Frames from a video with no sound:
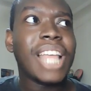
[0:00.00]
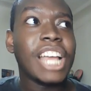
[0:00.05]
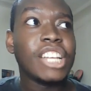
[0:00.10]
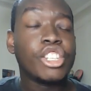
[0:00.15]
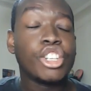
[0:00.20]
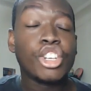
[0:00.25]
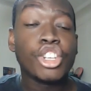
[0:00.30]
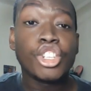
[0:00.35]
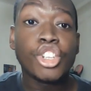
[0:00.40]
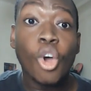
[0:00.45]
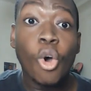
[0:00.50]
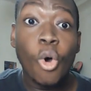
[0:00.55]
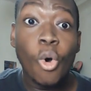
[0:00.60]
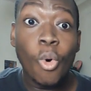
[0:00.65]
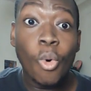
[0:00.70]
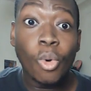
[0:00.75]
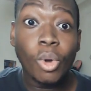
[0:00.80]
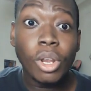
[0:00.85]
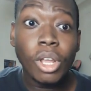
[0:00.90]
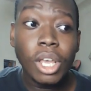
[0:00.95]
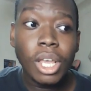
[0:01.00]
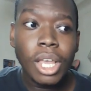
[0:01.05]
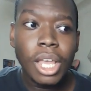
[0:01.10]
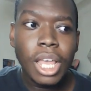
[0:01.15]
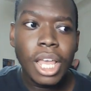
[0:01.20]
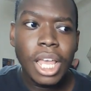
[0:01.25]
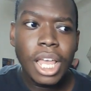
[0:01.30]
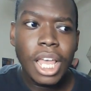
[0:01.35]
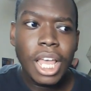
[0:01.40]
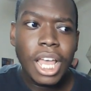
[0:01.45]
showed
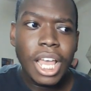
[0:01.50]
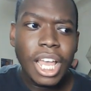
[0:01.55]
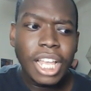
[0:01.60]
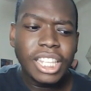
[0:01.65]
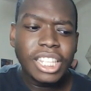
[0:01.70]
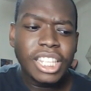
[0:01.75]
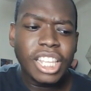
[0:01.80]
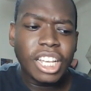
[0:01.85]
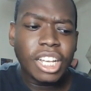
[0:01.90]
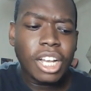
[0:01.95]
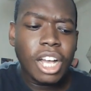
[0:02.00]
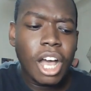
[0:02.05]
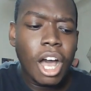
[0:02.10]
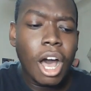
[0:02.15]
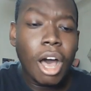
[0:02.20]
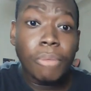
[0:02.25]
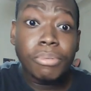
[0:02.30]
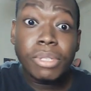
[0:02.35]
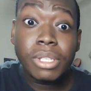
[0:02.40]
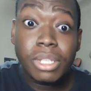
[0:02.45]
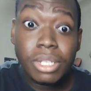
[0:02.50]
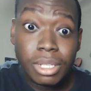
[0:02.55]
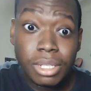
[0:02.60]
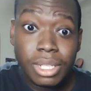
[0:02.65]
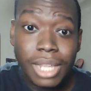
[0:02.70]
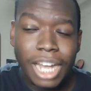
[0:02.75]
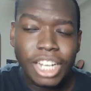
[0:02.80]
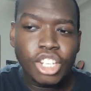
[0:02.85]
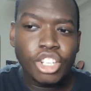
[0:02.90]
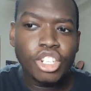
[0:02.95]
the cuffs,
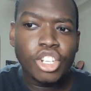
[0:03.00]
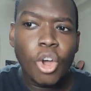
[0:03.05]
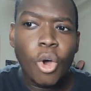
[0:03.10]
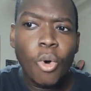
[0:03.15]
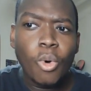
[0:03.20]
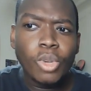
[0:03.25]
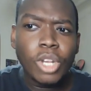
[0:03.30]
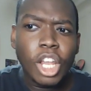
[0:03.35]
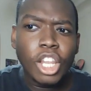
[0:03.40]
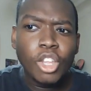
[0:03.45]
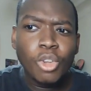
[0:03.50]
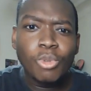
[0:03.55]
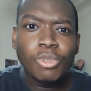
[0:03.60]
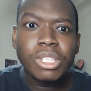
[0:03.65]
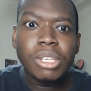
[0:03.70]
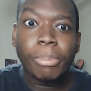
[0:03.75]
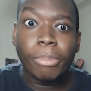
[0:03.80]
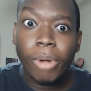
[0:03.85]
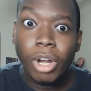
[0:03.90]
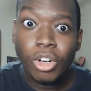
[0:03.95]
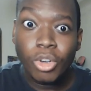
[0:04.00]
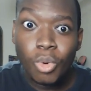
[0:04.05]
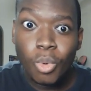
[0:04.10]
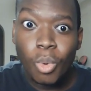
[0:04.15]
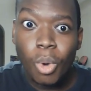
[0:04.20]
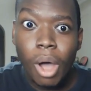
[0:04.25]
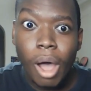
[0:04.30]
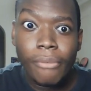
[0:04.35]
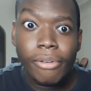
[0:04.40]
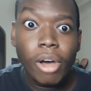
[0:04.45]
that just showed a little
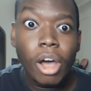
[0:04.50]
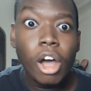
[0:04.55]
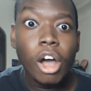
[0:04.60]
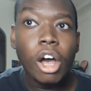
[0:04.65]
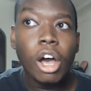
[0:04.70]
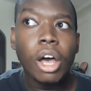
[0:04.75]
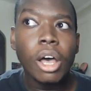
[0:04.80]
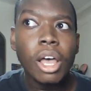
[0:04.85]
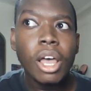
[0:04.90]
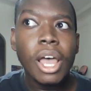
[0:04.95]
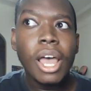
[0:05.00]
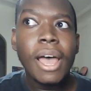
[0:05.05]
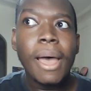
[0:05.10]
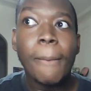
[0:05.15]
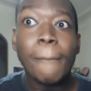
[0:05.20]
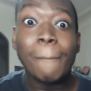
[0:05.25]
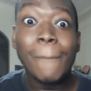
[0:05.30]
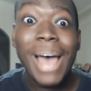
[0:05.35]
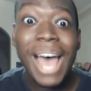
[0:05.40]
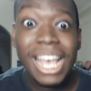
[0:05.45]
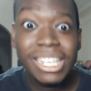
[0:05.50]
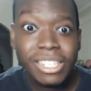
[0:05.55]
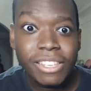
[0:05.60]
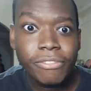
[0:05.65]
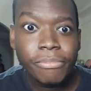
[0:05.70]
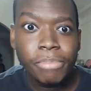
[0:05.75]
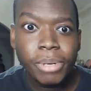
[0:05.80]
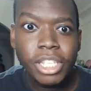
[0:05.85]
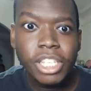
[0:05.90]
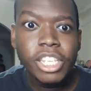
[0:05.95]
sprinkle of her
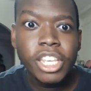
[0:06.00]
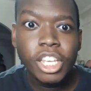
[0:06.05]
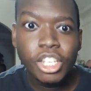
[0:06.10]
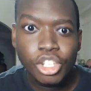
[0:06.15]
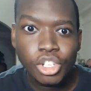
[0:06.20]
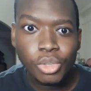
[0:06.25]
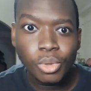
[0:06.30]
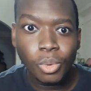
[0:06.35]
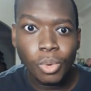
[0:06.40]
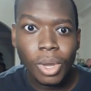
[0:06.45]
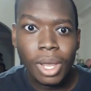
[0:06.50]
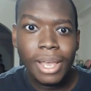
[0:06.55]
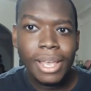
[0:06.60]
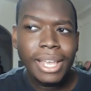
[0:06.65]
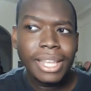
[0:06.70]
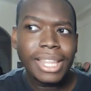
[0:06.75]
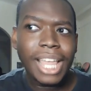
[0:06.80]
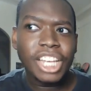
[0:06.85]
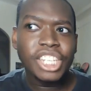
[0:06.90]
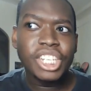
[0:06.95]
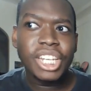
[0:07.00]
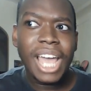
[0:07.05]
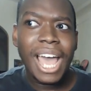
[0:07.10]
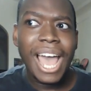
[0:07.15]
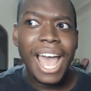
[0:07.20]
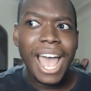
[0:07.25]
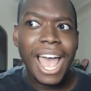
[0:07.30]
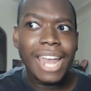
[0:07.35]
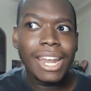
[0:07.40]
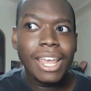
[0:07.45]
massive potential that she
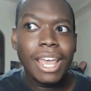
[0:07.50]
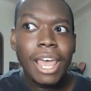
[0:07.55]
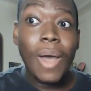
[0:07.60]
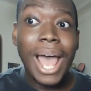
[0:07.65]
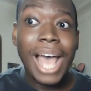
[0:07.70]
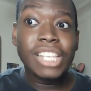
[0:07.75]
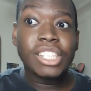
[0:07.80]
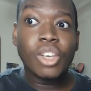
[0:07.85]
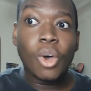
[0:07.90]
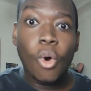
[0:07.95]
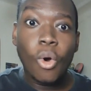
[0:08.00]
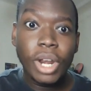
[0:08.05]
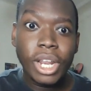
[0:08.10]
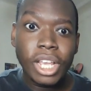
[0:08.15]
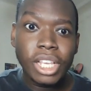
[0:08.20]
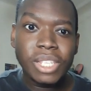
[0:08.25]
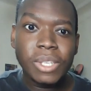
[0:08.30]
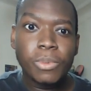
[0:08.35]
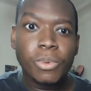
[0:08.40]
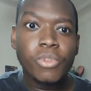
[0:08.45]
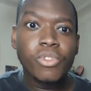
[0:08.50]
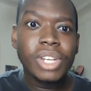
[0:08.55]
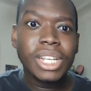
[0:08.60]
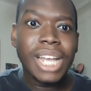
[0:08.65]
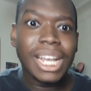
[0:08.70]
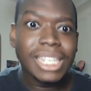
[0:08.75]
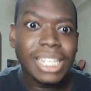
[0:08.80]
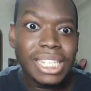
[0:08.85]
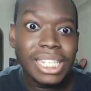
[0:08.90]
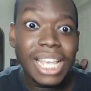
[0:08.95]
had. As an audience, we really
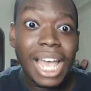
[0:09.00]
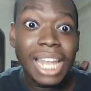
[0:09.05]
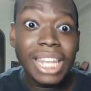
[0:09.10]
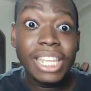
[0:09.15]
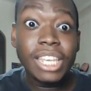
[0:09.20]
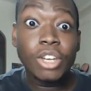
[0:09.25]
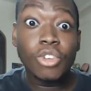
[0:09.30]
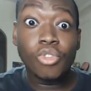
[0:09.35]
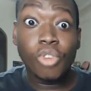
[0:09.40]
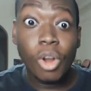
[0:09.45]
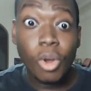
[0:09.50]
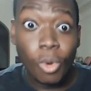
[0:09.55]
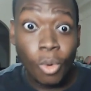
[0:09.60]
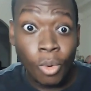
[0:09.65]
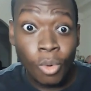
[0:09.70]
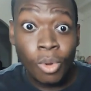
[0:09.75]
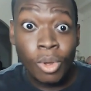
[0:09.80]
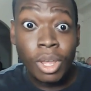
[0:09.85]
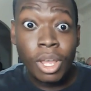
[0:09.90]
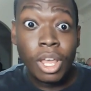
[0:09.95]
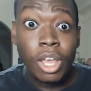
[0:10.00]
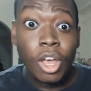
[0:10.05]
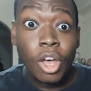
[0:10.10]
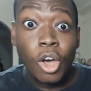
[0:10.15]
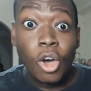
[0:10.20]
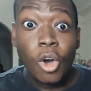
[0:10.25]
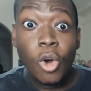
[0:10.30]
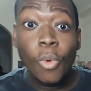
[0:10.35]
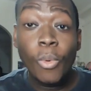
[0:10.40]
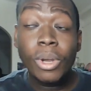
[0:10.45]
got to see Aaliyah grow.
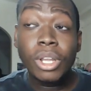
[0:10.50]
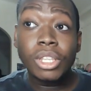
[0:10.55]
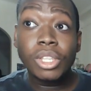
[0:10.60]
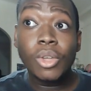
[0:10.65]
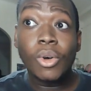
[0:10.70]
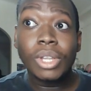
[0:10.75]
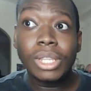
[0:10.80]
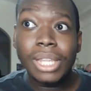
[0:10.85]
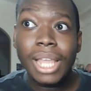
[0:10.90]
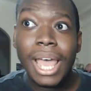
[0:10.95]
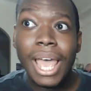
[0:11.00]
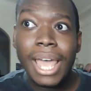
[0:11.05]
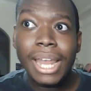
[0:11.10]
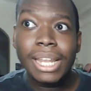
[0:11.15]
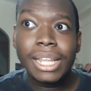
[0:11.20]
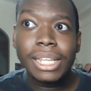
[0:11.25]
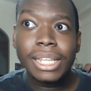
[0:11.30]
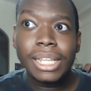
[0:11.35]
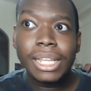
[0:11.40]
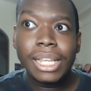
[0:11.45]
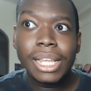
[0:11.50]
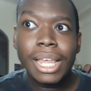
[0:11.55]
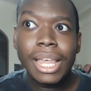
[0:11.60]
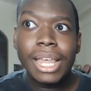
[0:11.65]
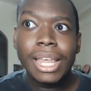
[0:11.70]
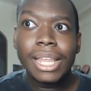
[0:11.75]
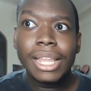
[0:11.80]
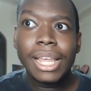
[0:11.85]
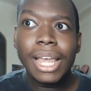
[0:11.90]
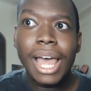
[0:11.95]
Who would have thought that
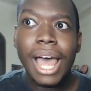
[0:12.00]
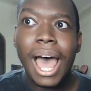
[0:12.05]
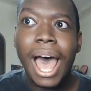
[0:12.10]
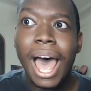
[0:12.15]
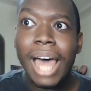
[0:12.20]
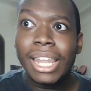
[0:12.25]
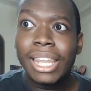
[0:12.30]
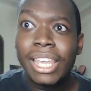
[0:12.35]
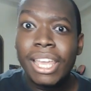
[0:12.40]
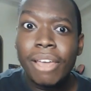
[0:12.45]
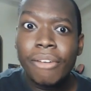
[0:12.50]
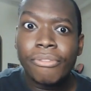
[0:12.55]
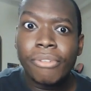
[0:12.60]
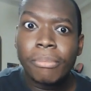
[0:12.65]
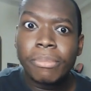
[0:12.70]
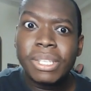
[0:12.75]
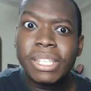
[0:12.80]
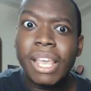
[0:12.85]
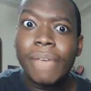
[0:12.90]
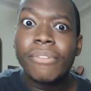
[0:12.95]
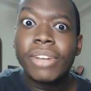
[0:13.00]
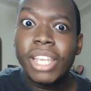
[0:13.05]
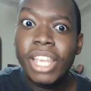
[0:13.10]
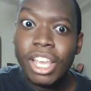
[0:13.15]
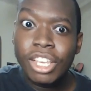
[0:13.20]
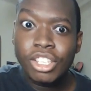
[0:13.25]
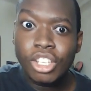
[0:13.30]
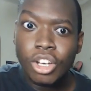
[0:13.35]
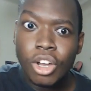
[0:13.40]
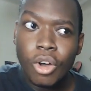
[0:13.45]
Aaliyah from 7
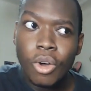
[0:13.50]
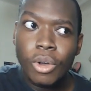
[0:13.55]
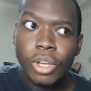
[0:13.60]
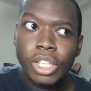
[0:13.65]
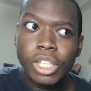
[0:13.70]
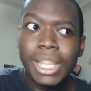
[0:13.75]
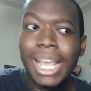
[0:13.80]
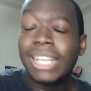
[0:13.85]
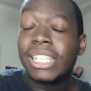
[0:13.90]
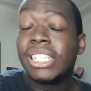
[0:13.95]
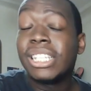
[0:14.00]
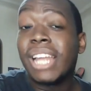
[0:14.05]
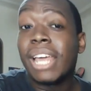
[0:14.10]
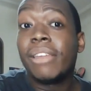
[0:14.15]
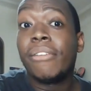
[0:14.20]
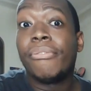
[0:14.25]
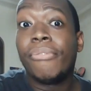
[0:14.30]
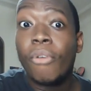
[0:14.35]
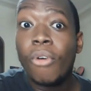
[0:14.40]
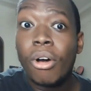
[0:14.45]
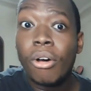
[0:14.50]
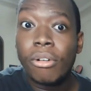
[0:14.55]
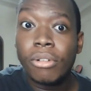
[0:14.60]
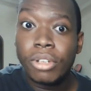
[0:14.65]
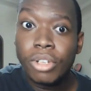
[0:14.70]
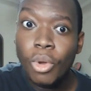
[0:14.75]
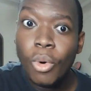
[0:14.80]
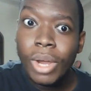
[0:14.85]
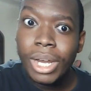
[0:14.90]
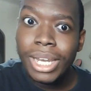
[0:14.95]
years ago in 1994
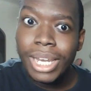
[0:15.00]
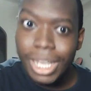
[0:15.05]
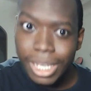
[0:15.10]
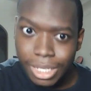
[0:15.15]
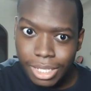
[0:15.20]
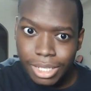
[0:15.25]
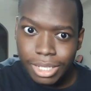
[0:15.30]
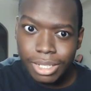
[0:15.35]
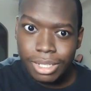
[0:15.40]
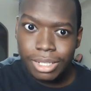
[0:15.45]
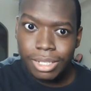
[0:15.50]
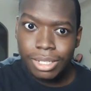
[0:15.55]
doing this